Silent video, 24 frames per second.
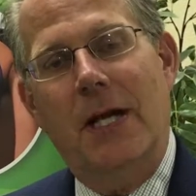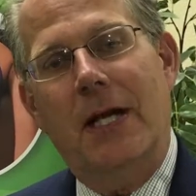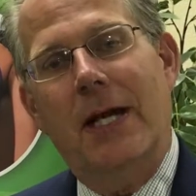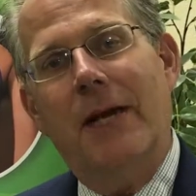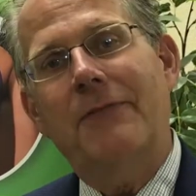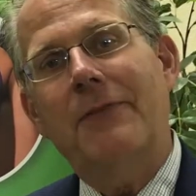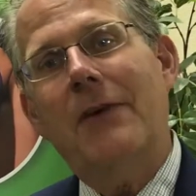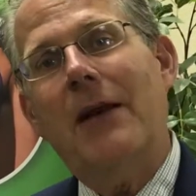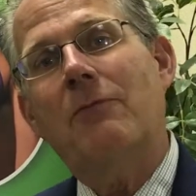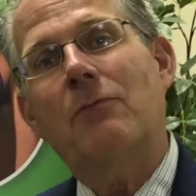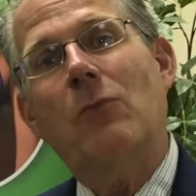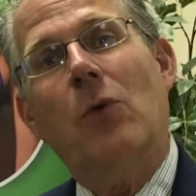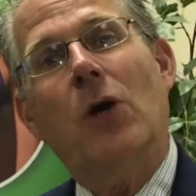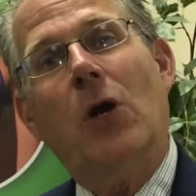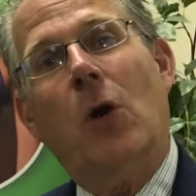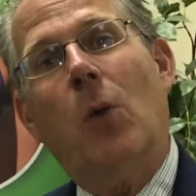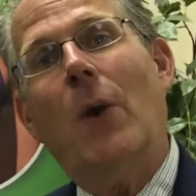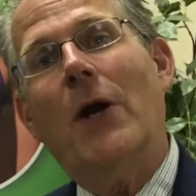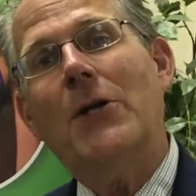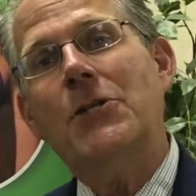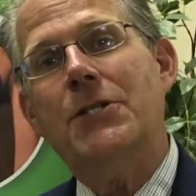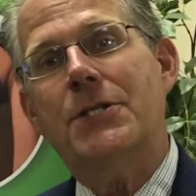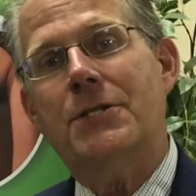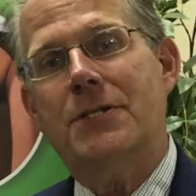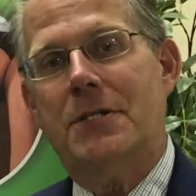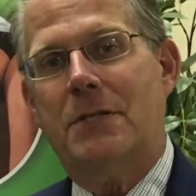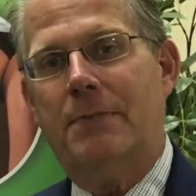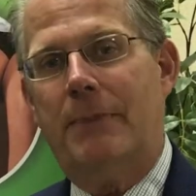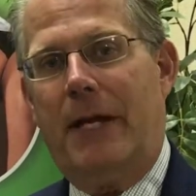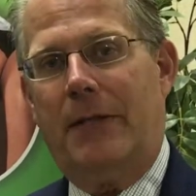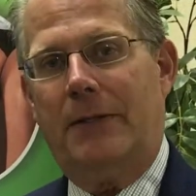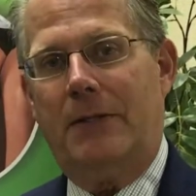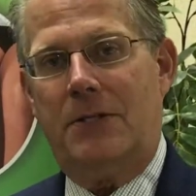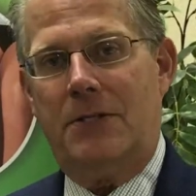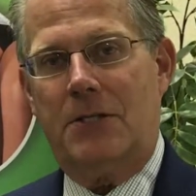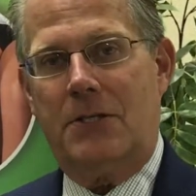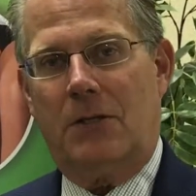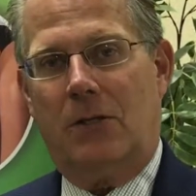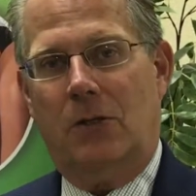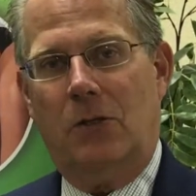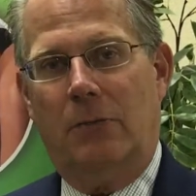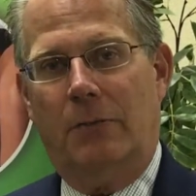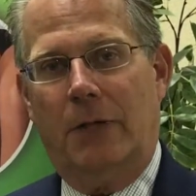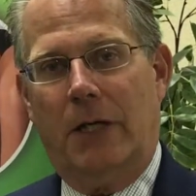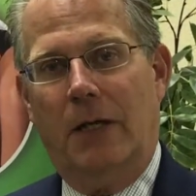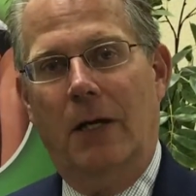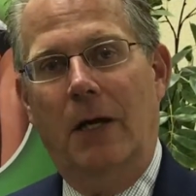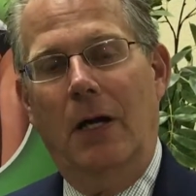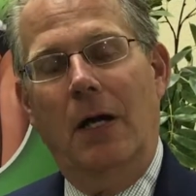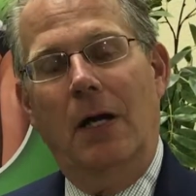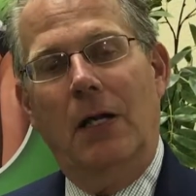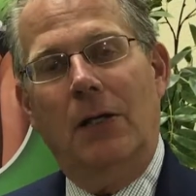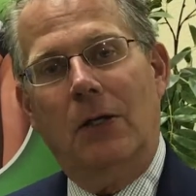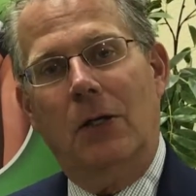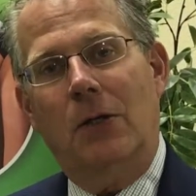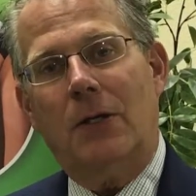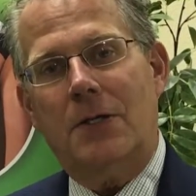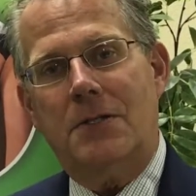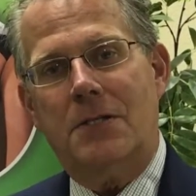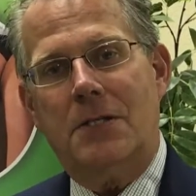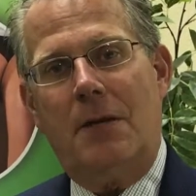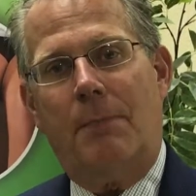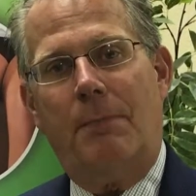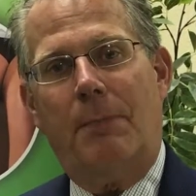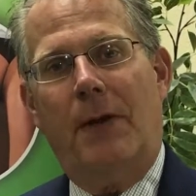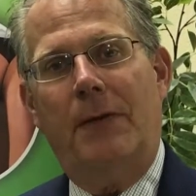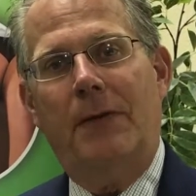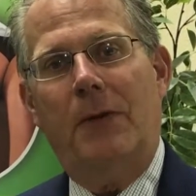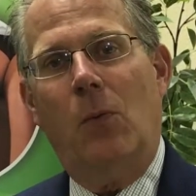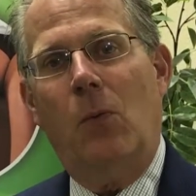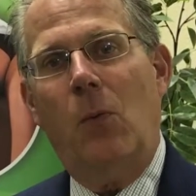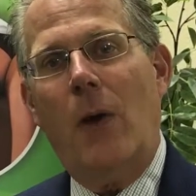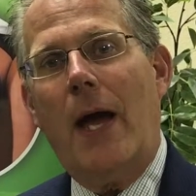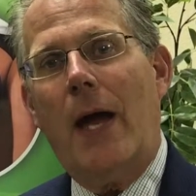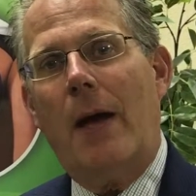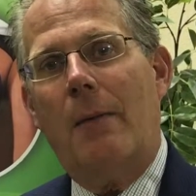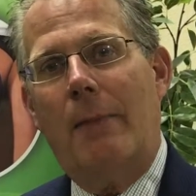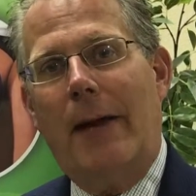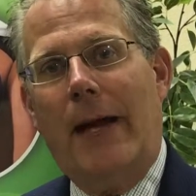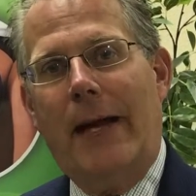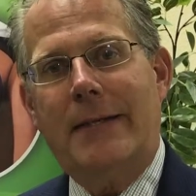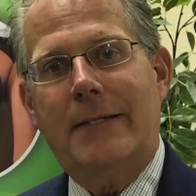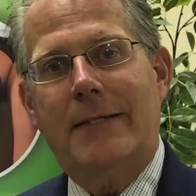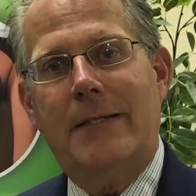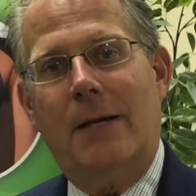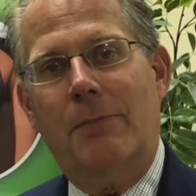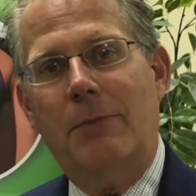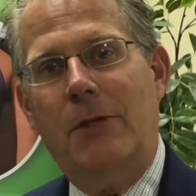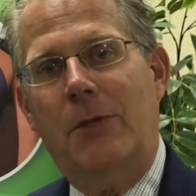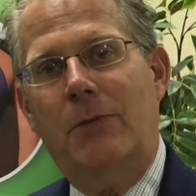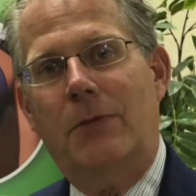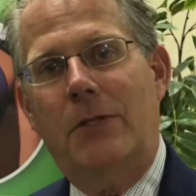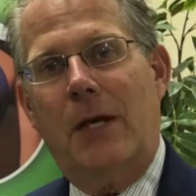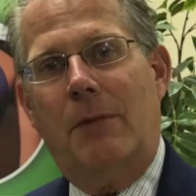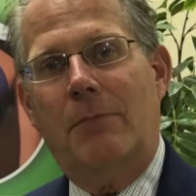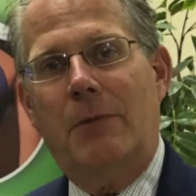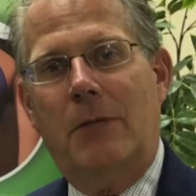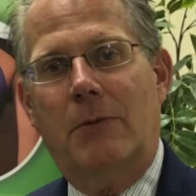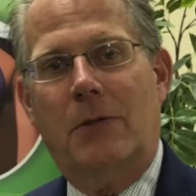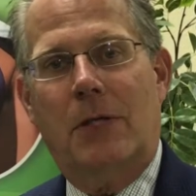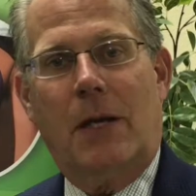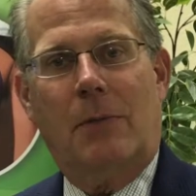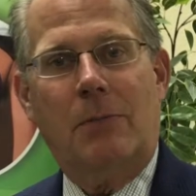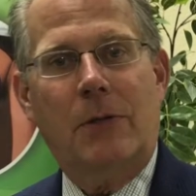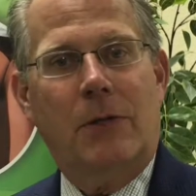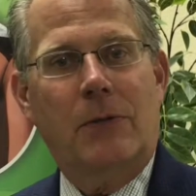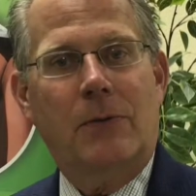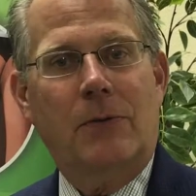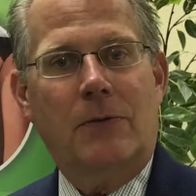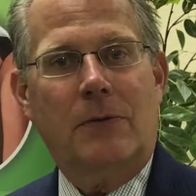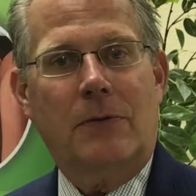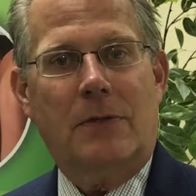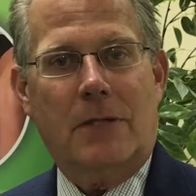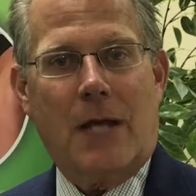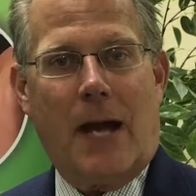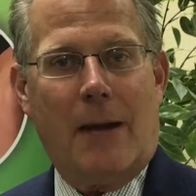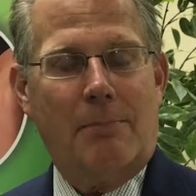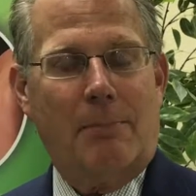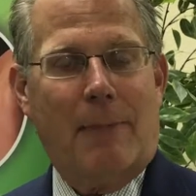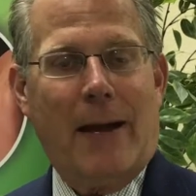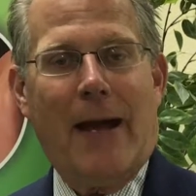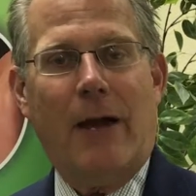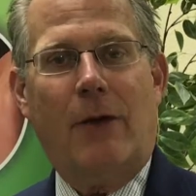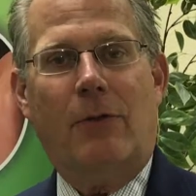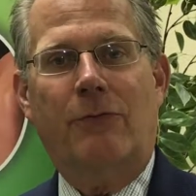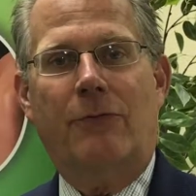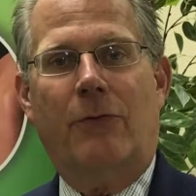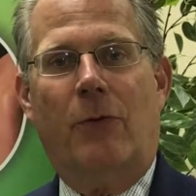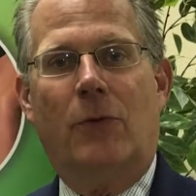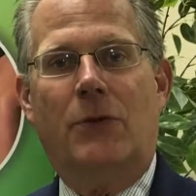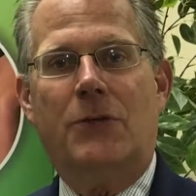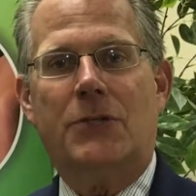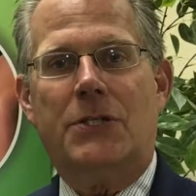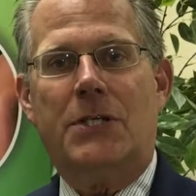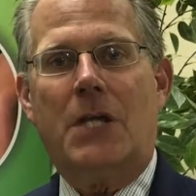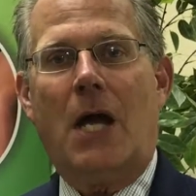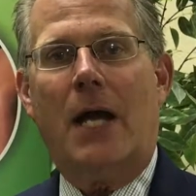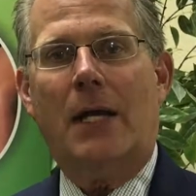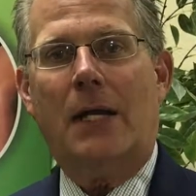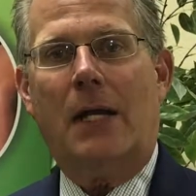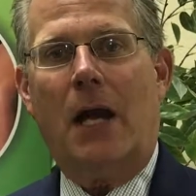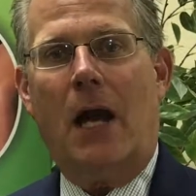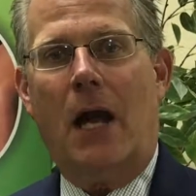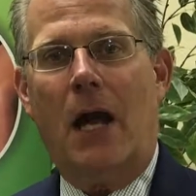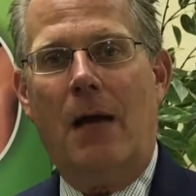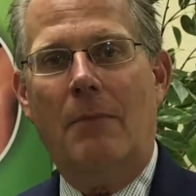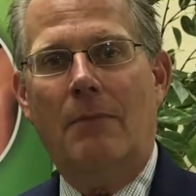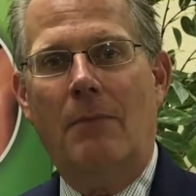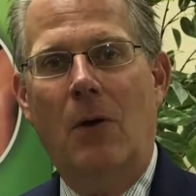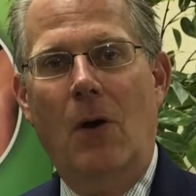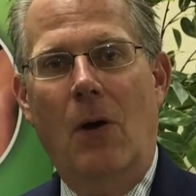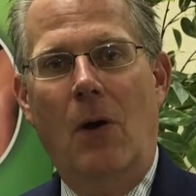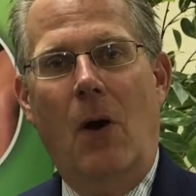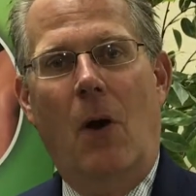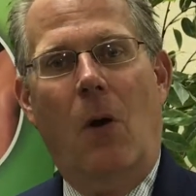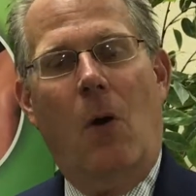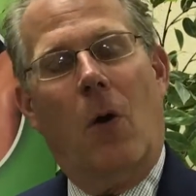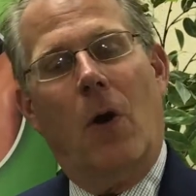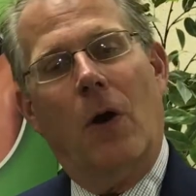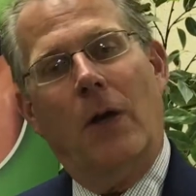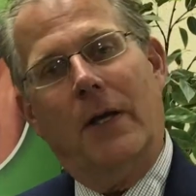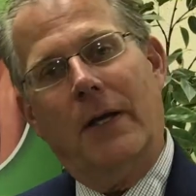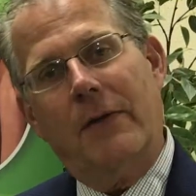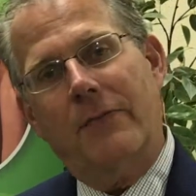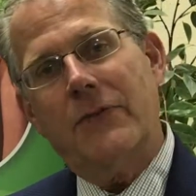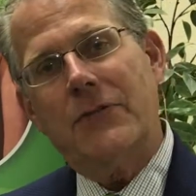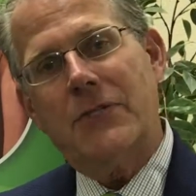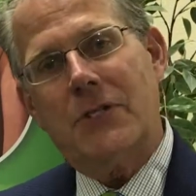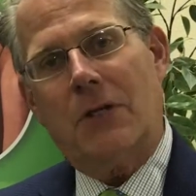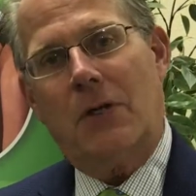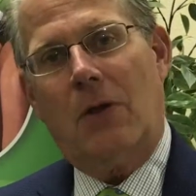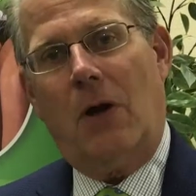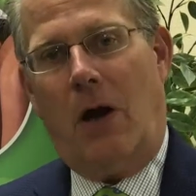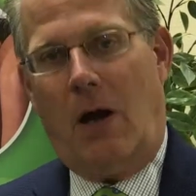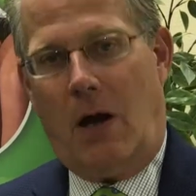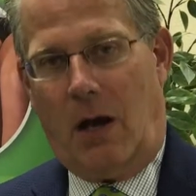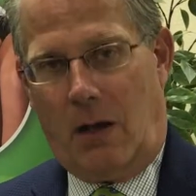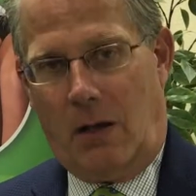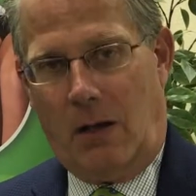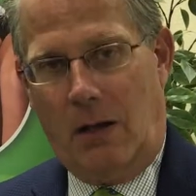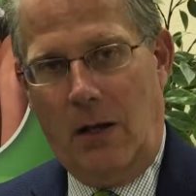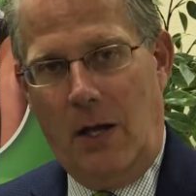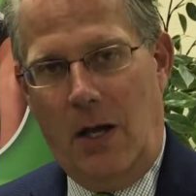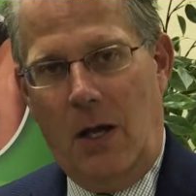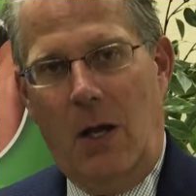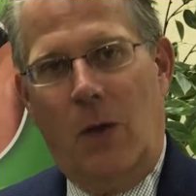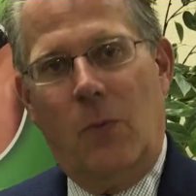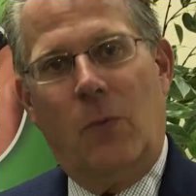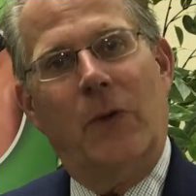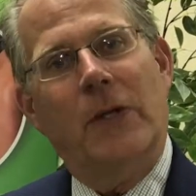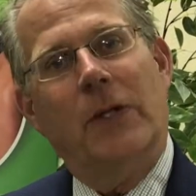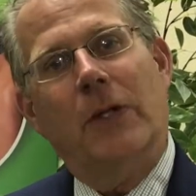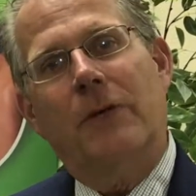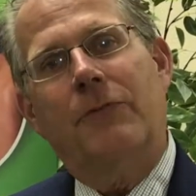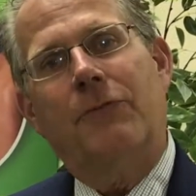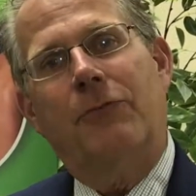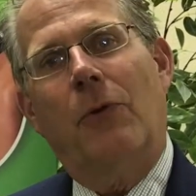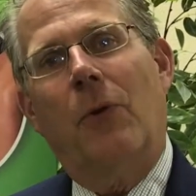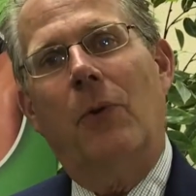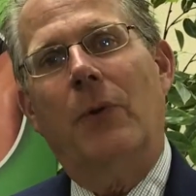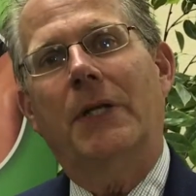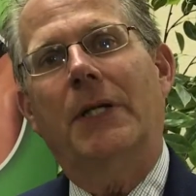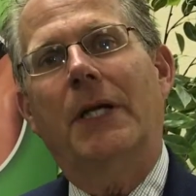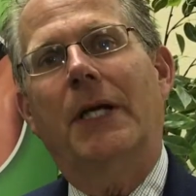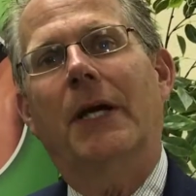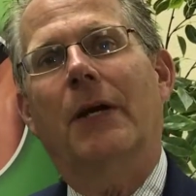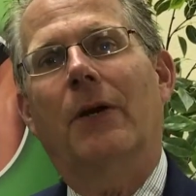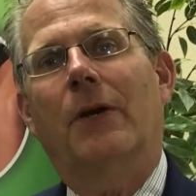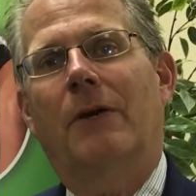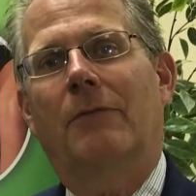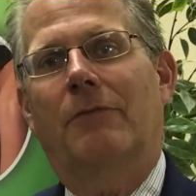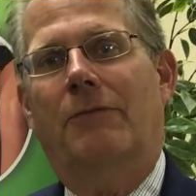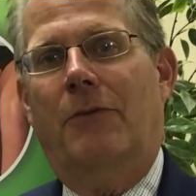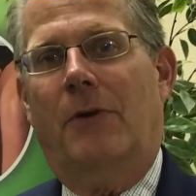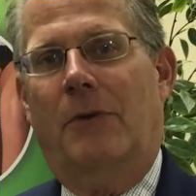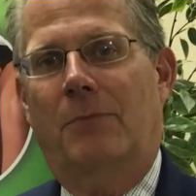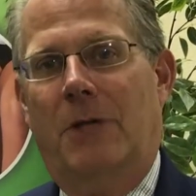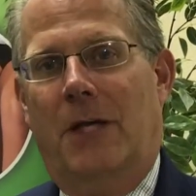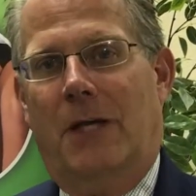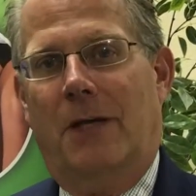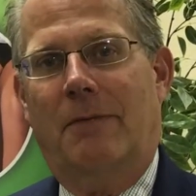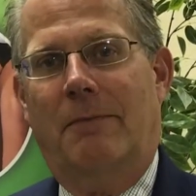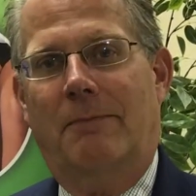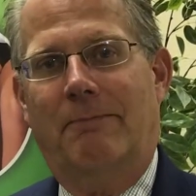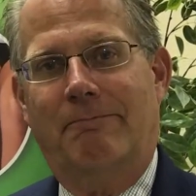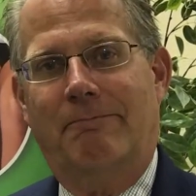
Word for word: If you have more questions about the Celluma, look us up on the web at www.biophotos.com or give us a call. We look forward to hearing from you.